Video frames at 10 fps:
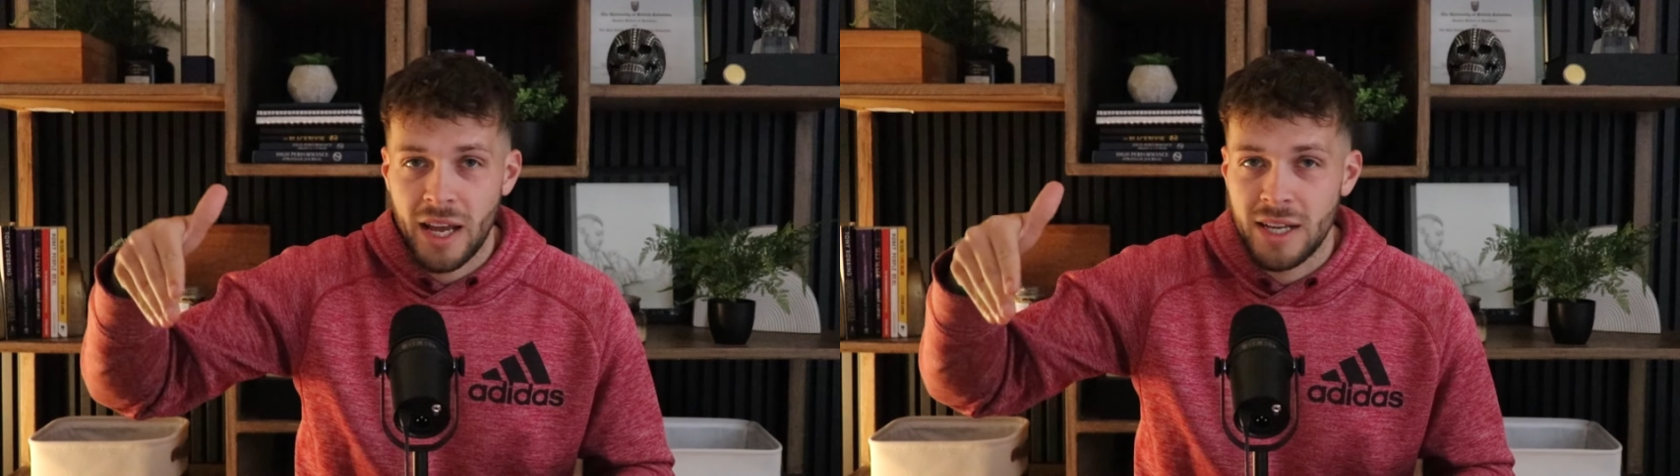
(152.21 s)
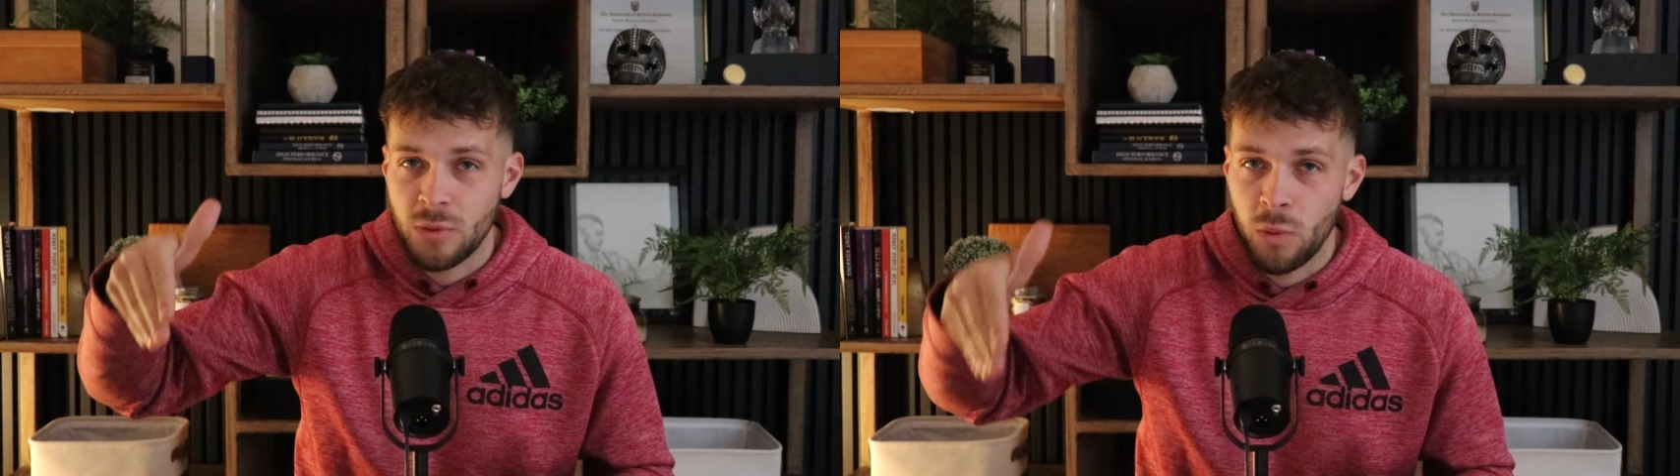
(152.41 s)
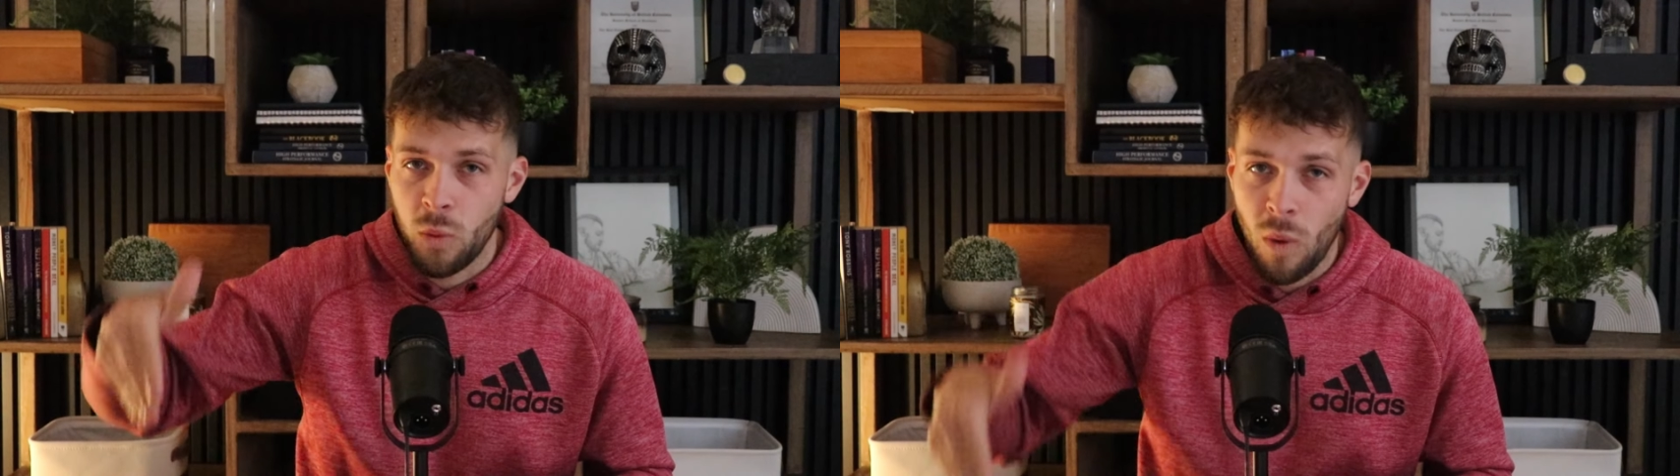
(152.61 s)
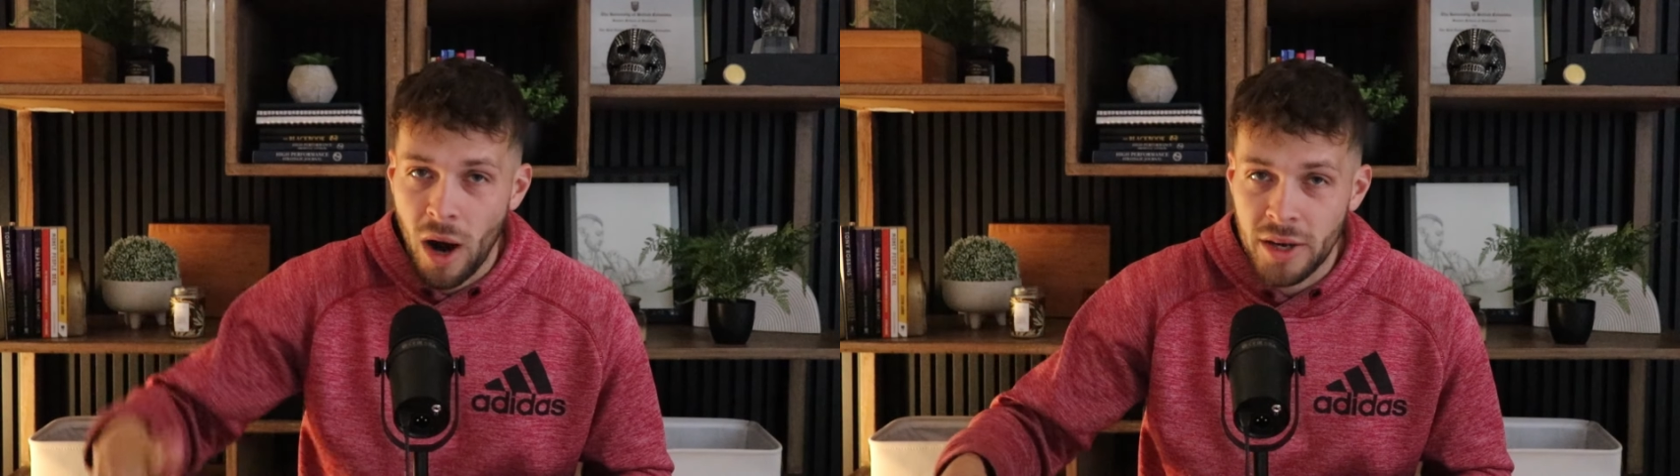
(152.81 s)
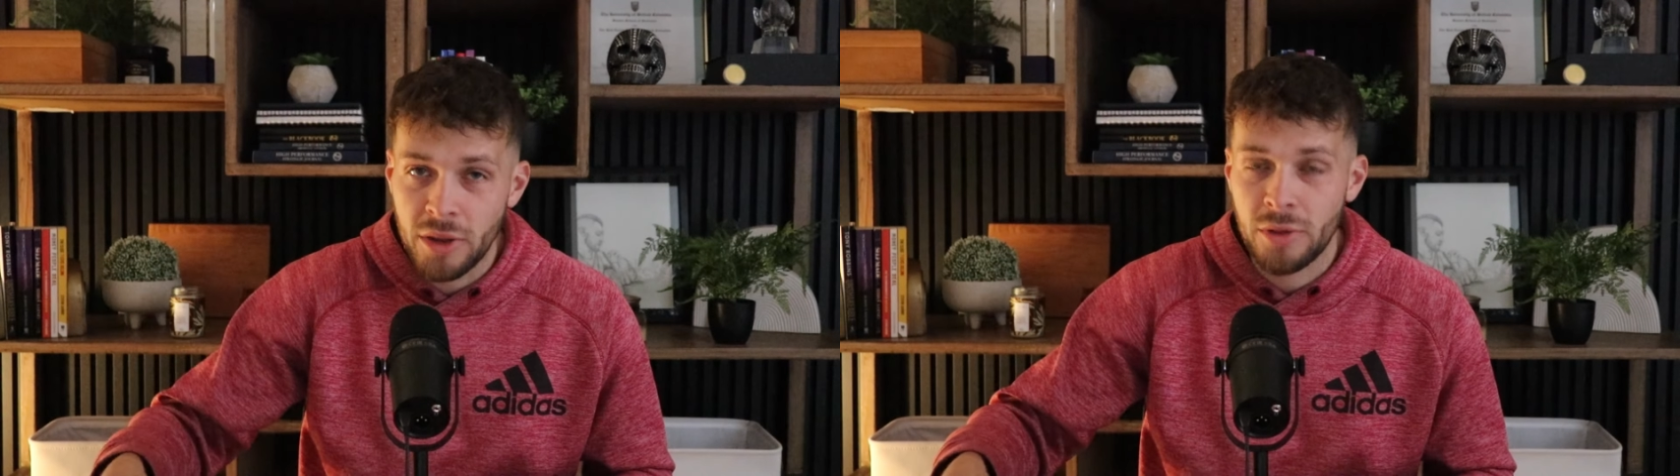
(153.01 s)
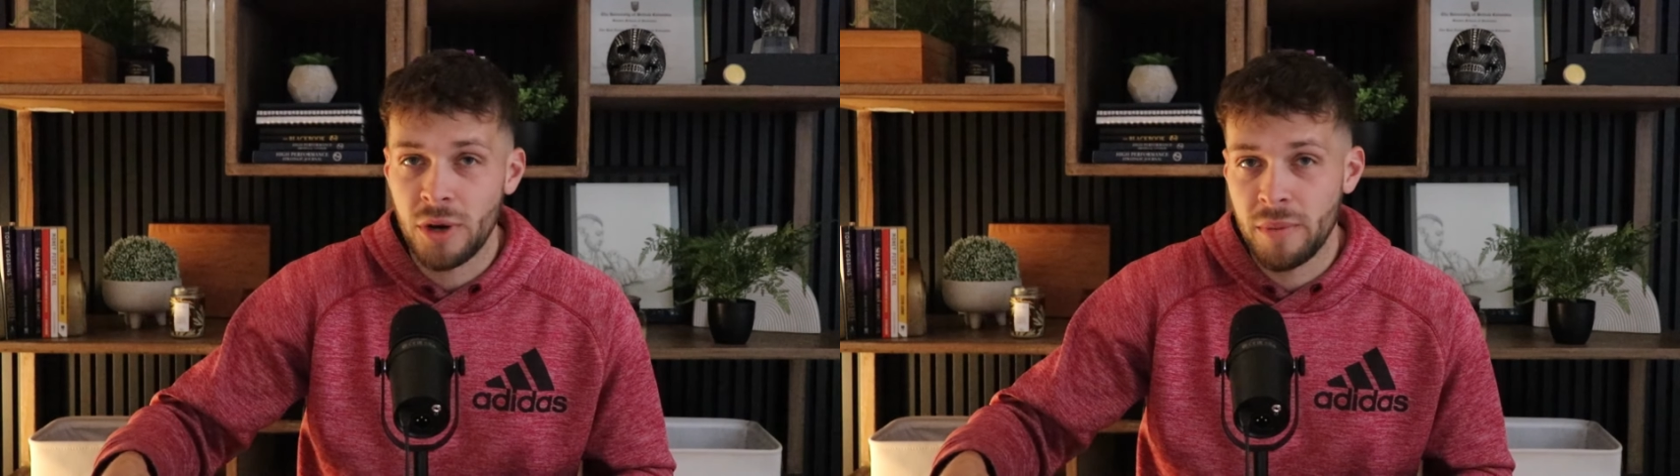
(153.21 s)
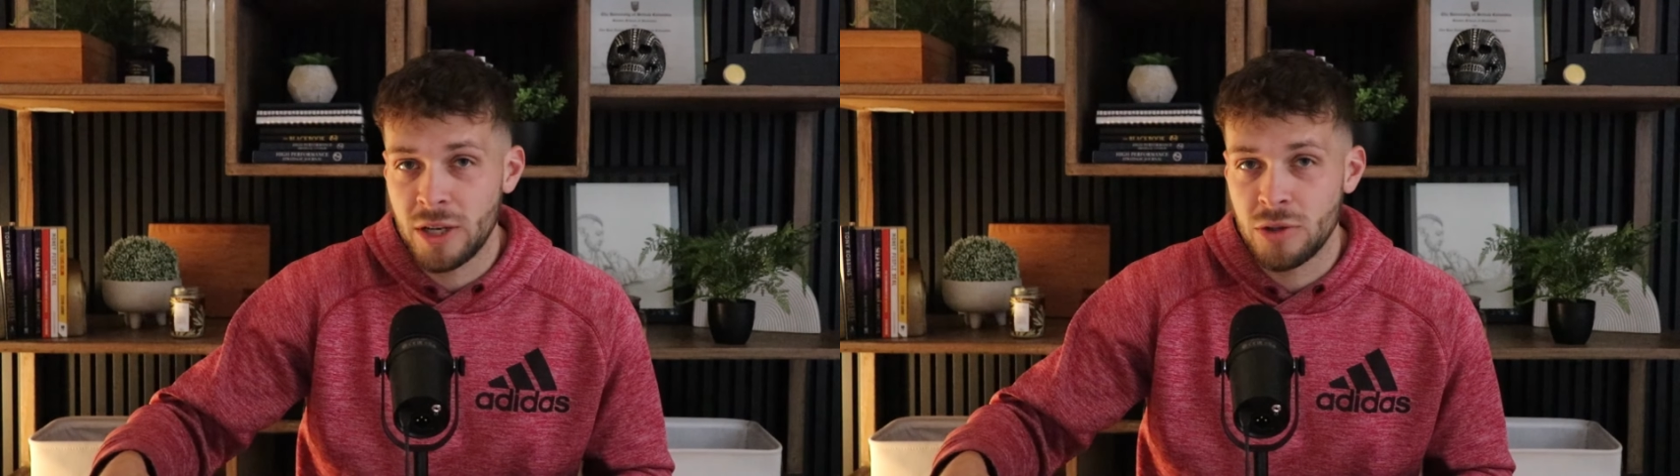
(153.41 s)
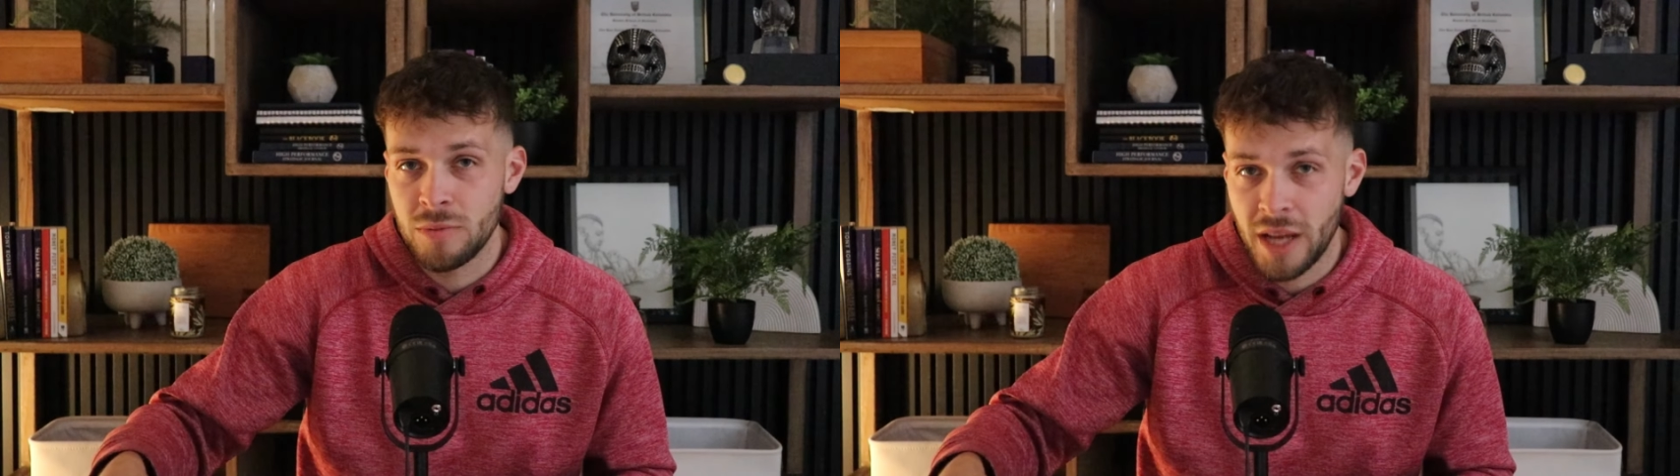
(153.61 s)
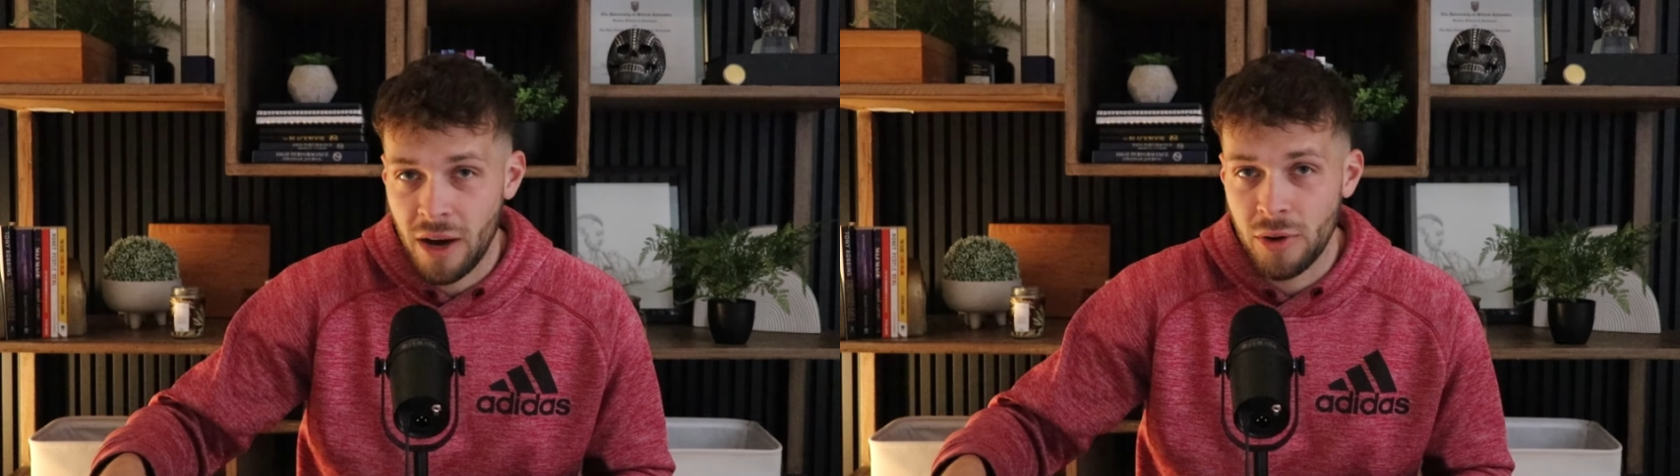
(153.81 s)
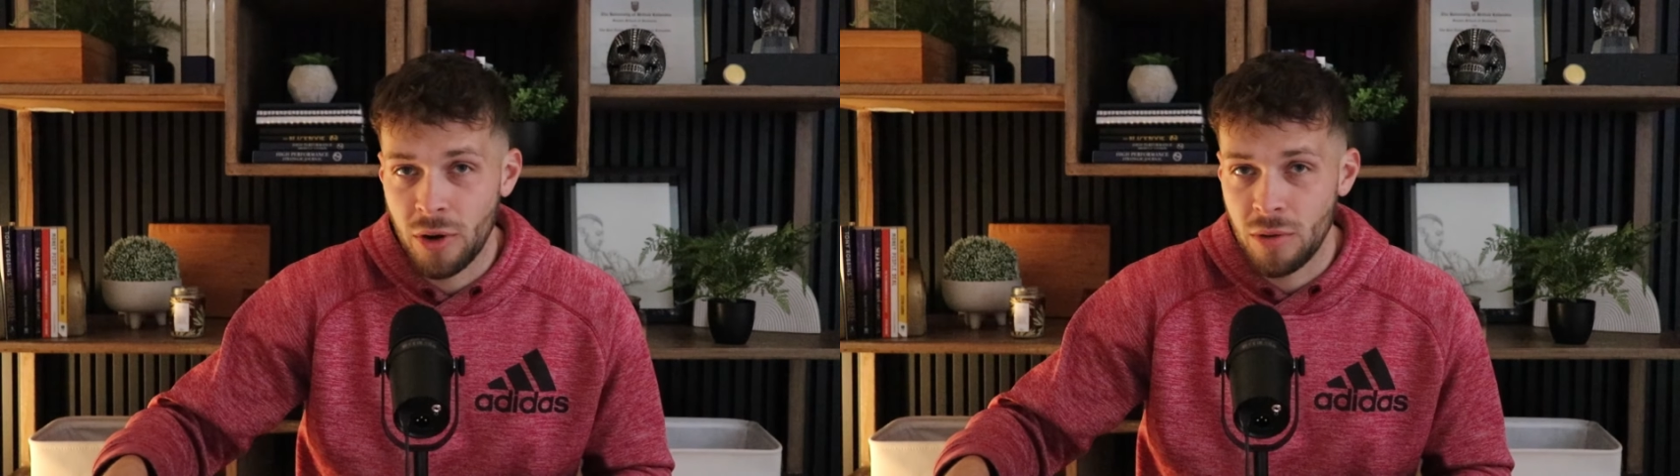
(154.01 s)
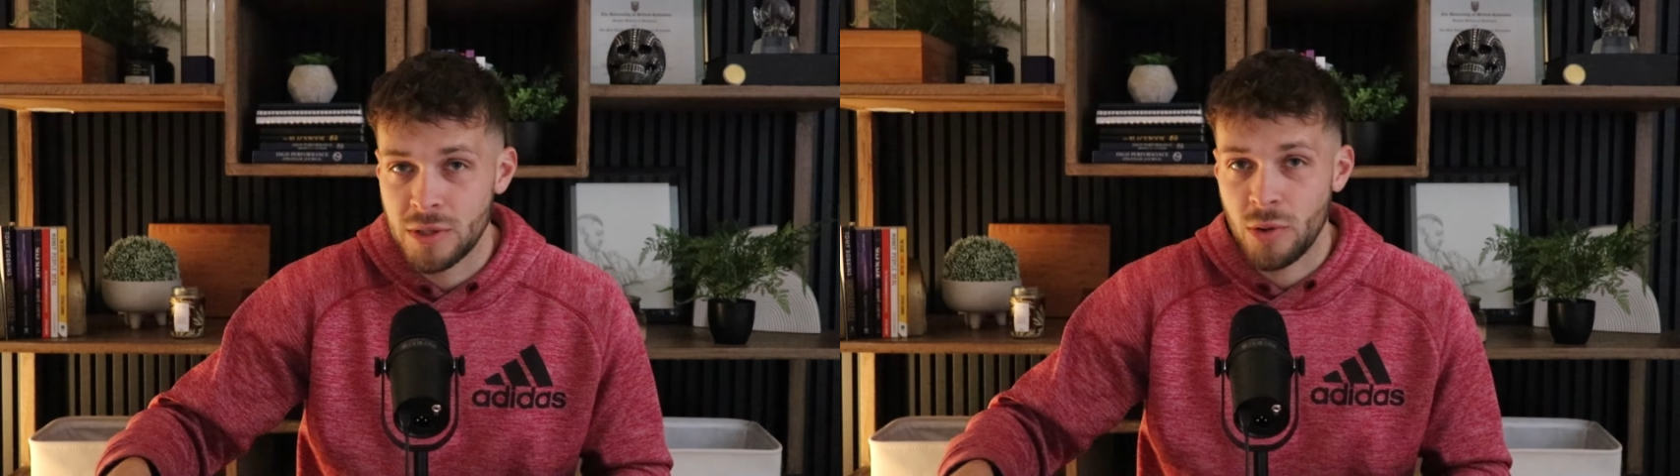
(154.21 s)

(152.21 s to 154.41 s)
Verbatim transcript: as one three bedroom townhome.